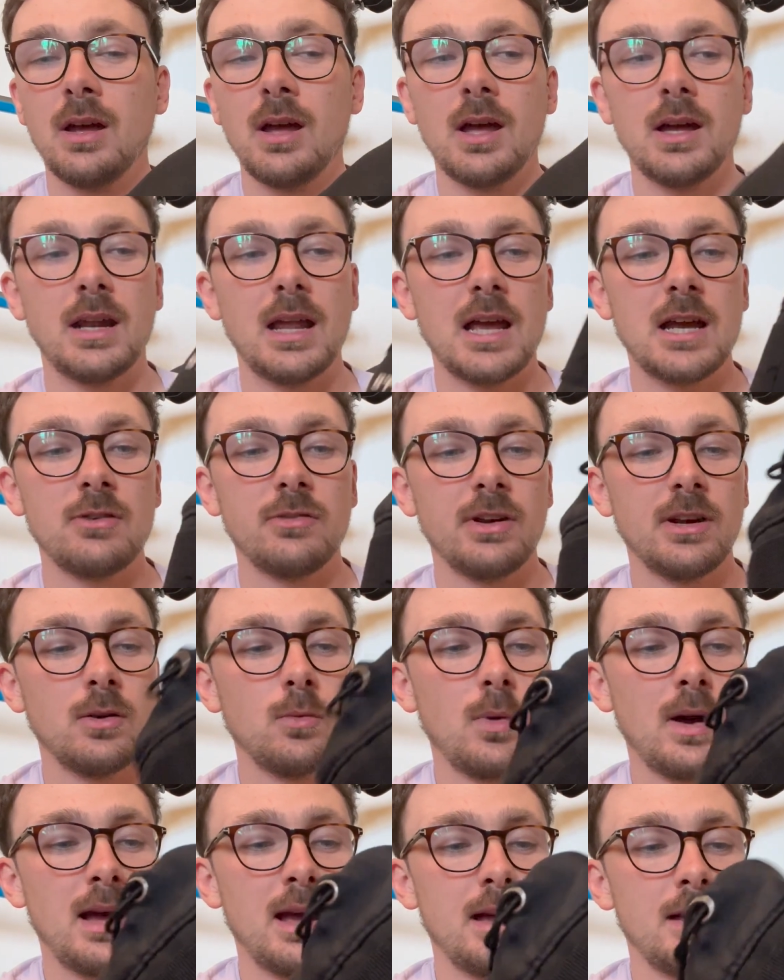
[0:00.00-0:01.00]
an area
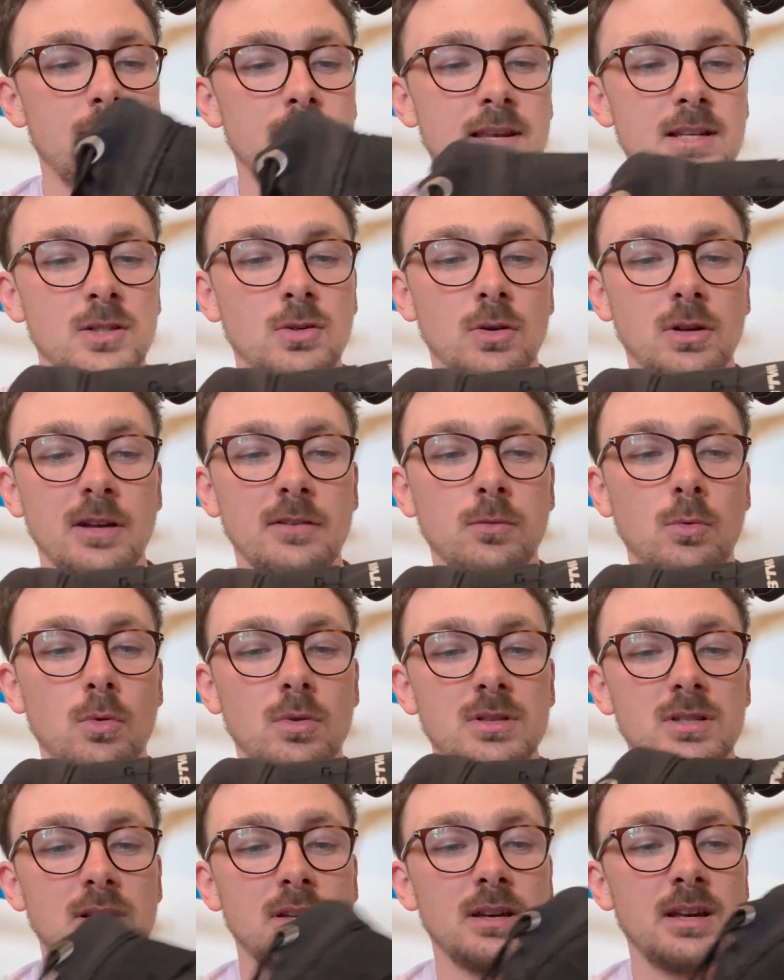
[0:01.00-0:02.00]
where there's not enough
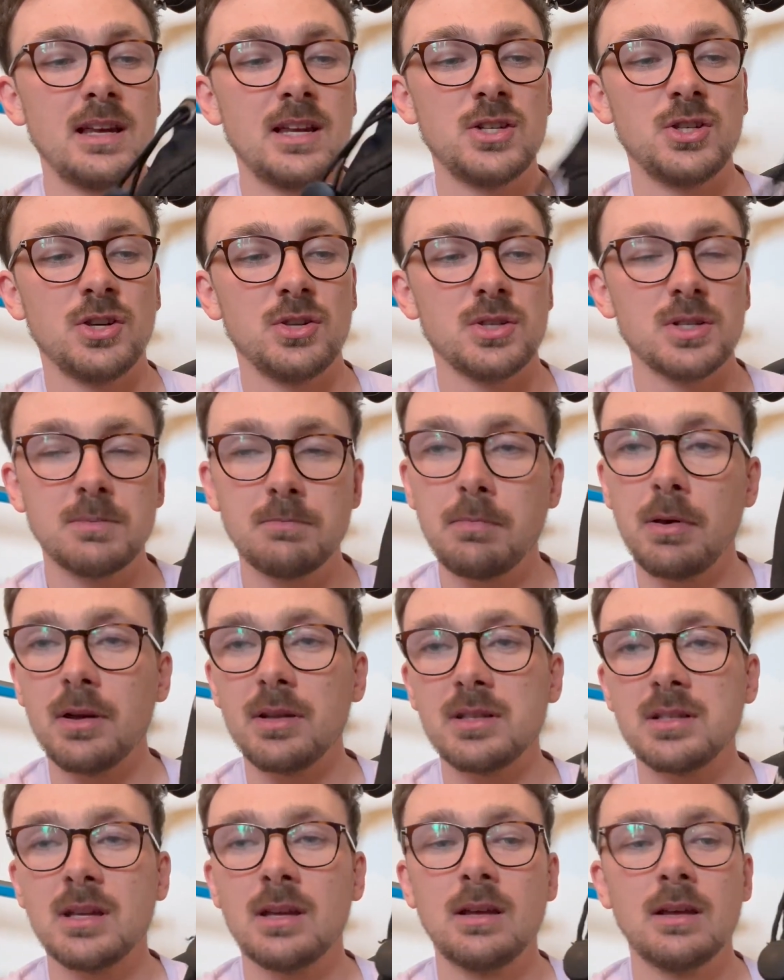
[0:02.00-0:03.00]
water, is you can just
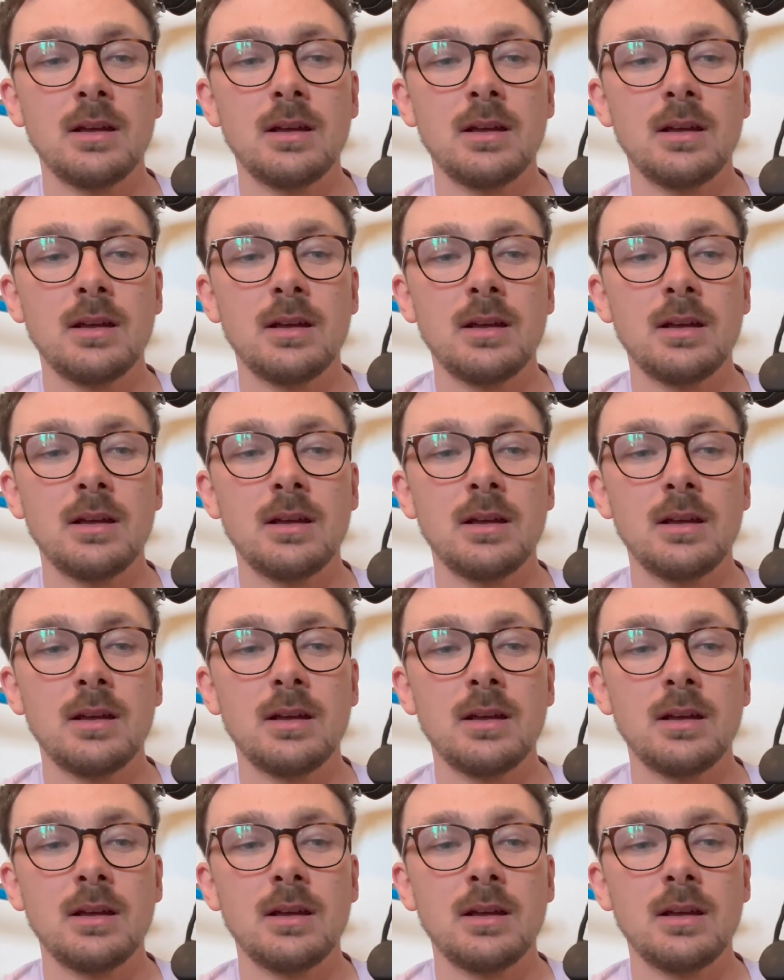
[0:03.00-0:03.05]
put